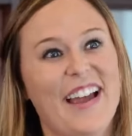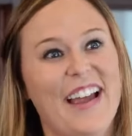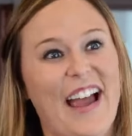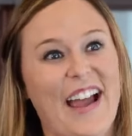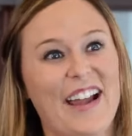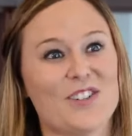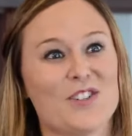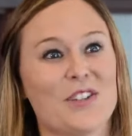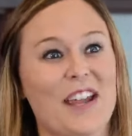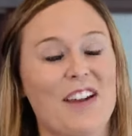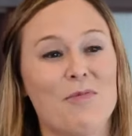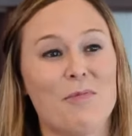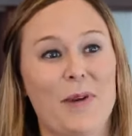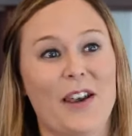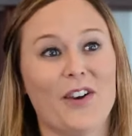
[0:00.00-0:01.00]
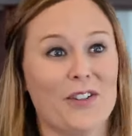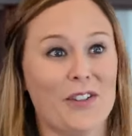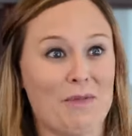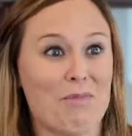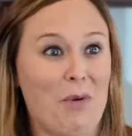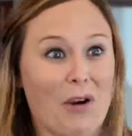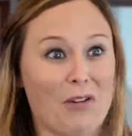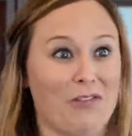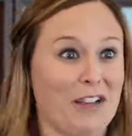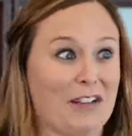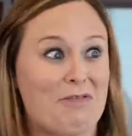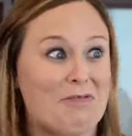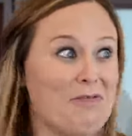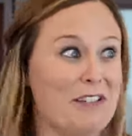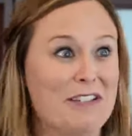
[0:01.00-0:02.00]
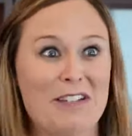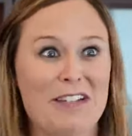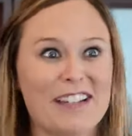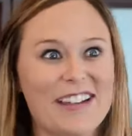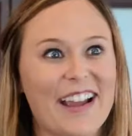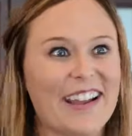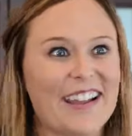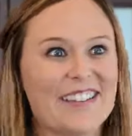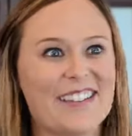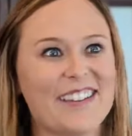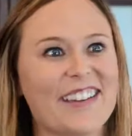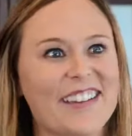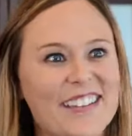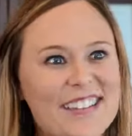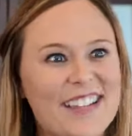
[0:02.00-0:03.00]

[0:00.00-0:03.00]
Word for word: I actually have better than perfect vision, I guess you could